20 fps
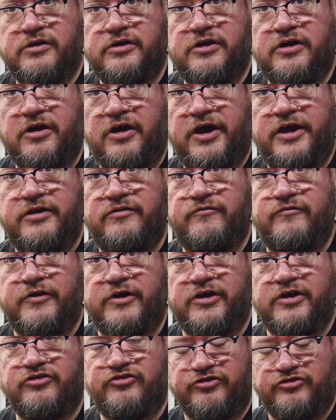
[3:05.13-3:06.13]
cut
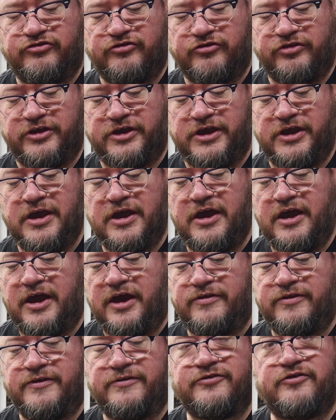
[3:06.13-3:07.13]
very gingerly
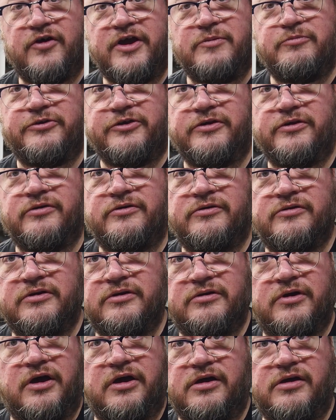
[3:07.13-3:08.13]
and then scraped
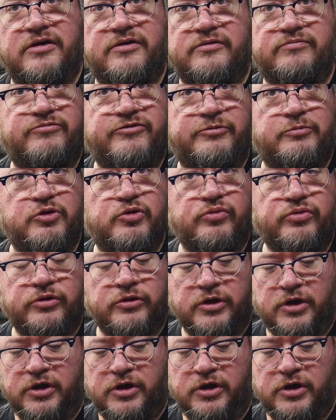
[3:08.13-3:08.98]
smooth.